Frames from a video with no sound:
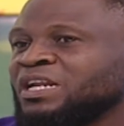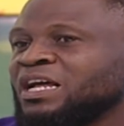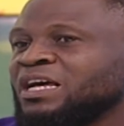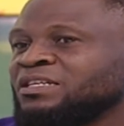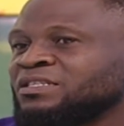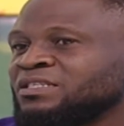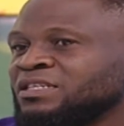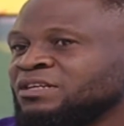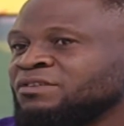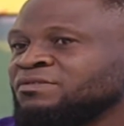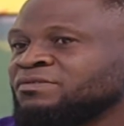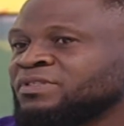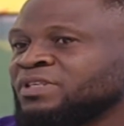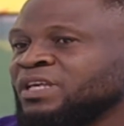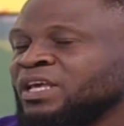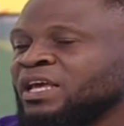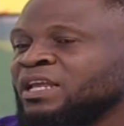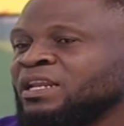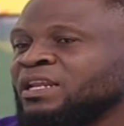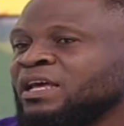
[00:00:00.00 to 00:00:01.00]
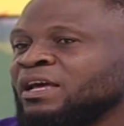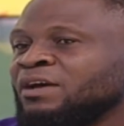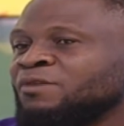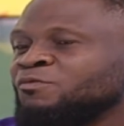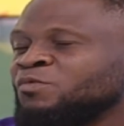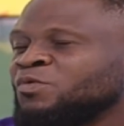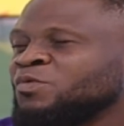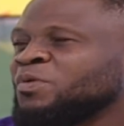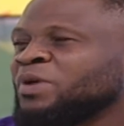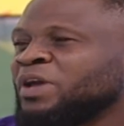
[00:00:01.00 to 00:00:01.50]
ourselves and uh,
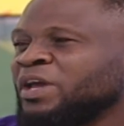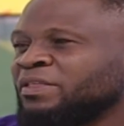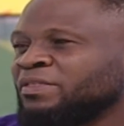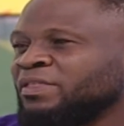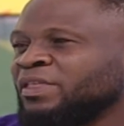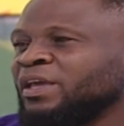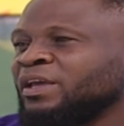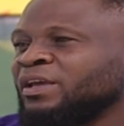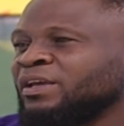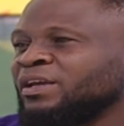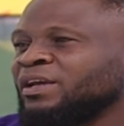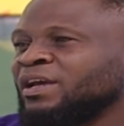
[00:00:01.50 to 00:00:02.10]
we will get there.